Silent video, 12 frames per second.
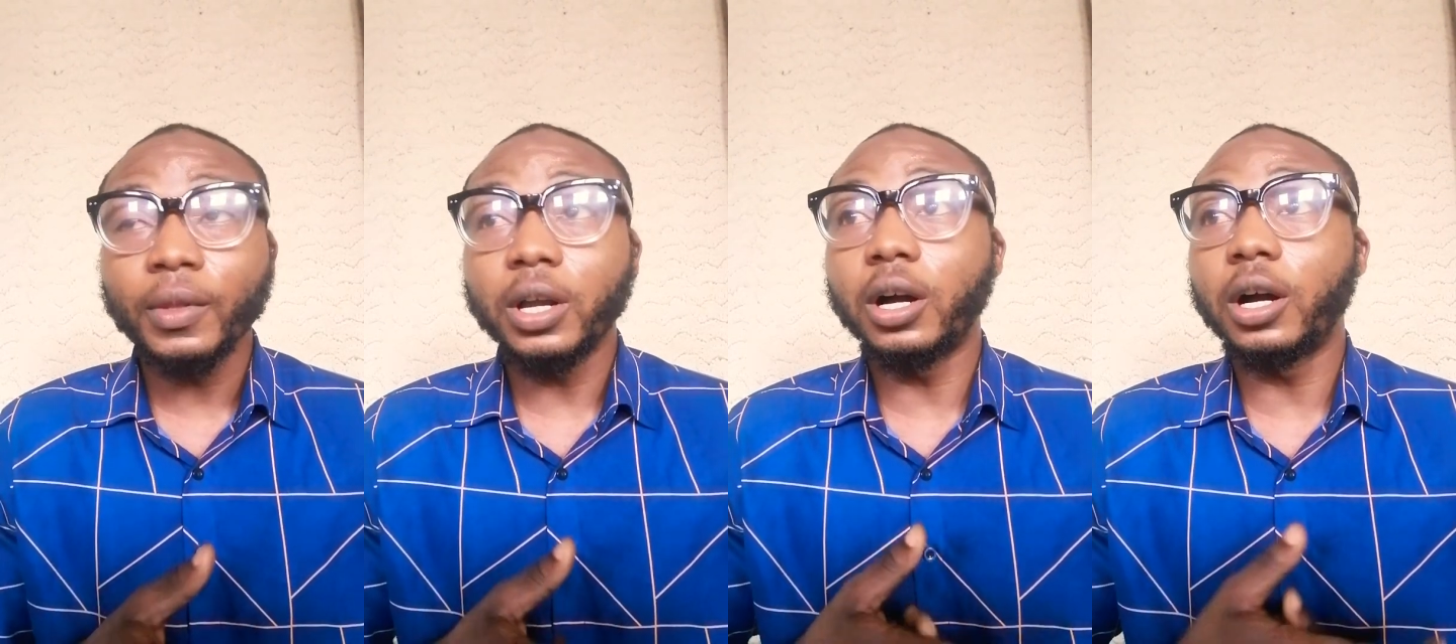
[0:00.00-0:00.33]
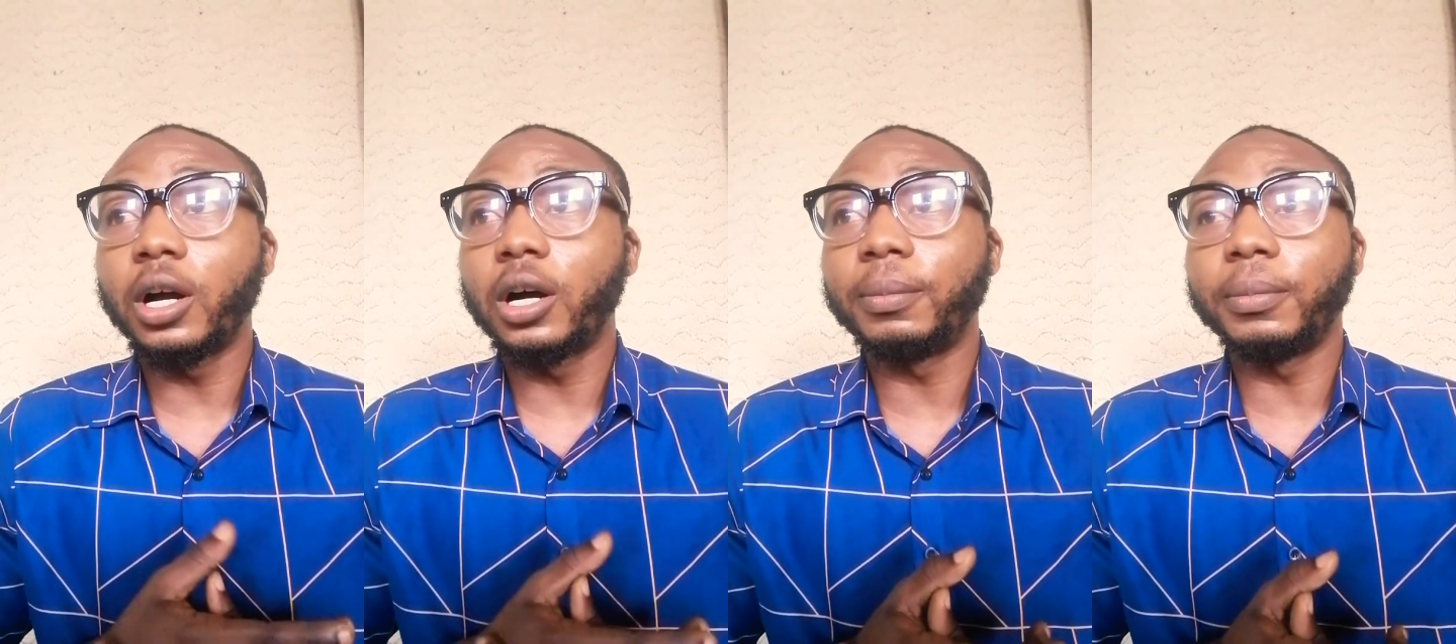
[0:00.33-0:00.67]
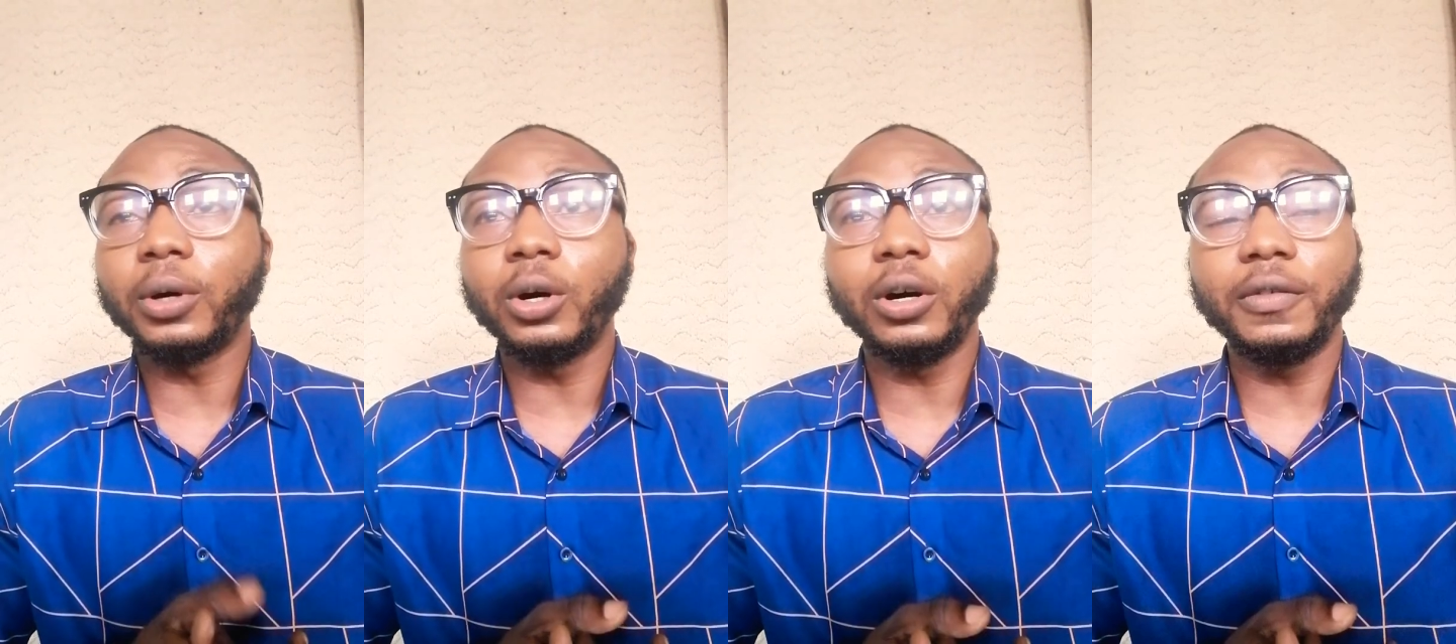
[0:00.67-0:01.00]

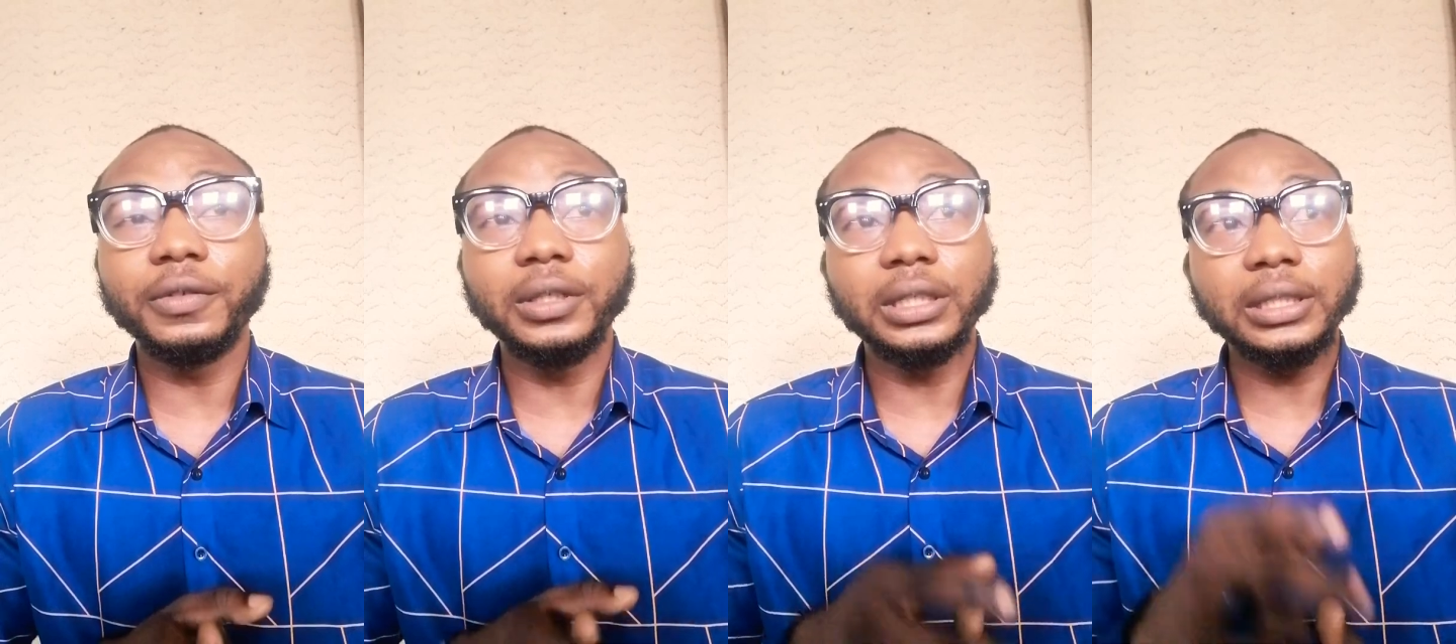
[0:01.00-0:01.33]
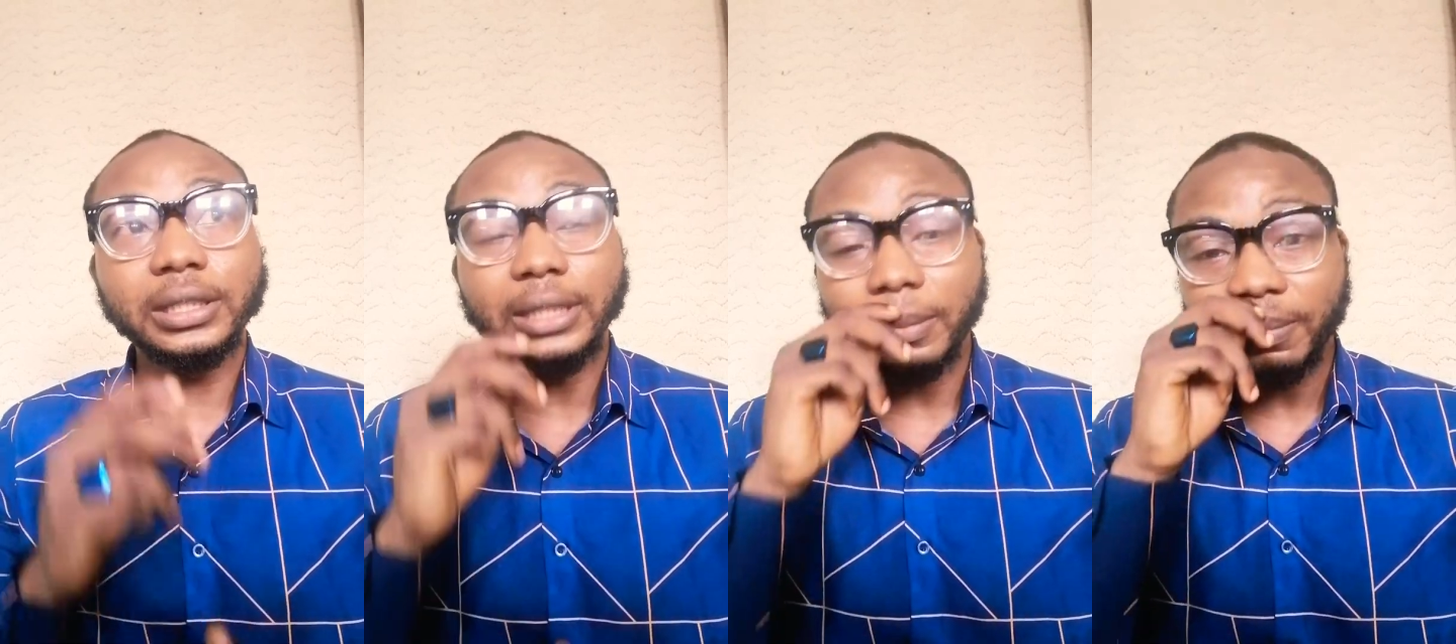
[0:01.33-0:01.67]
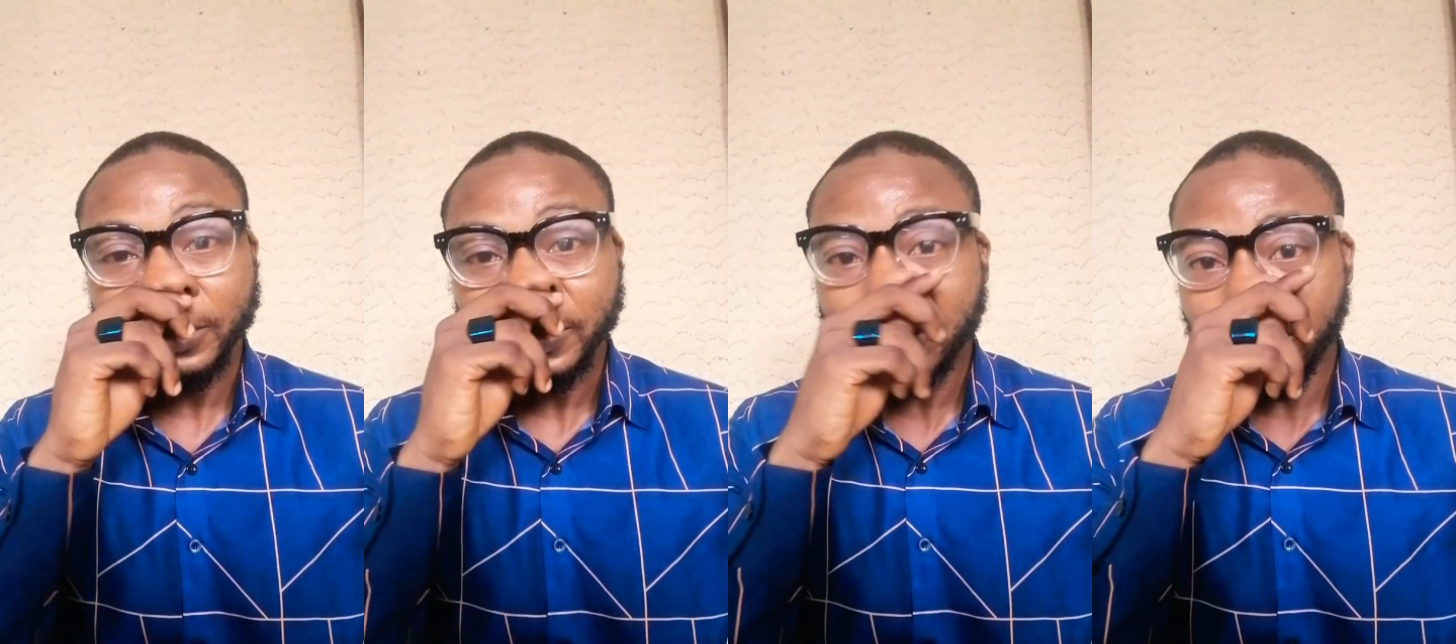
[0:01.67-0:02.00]
of the
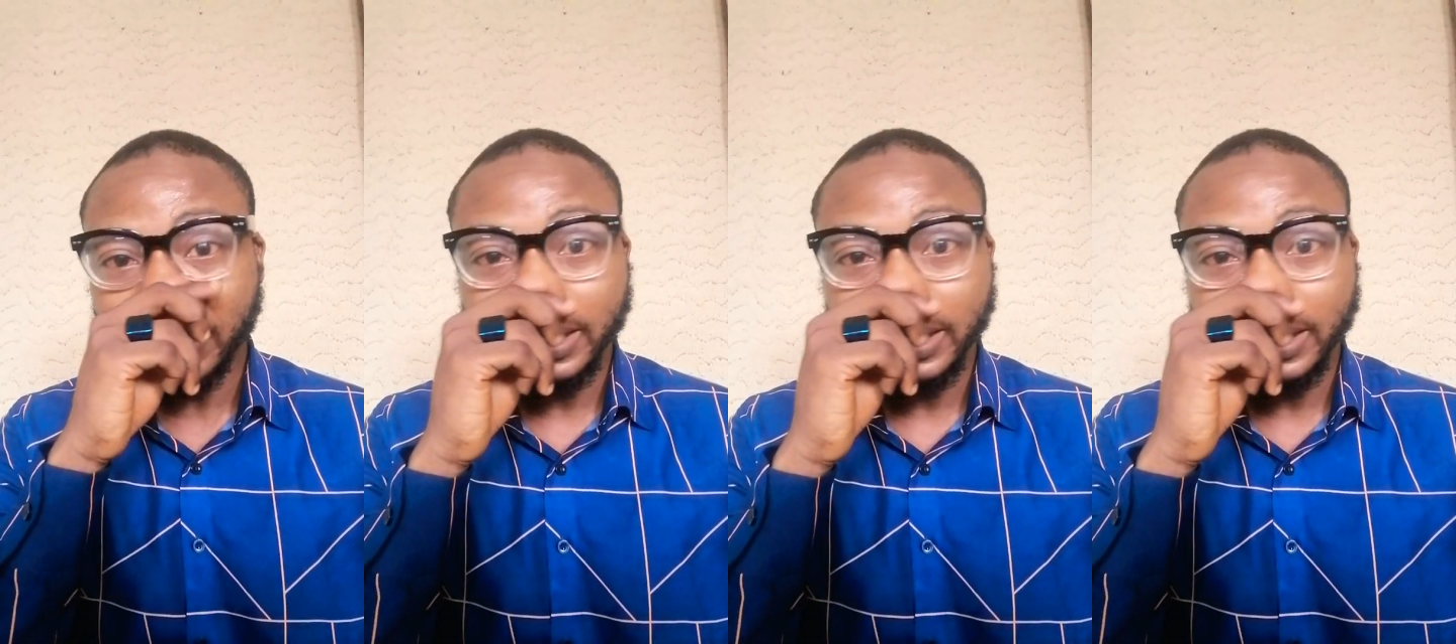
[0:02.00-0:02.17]
sample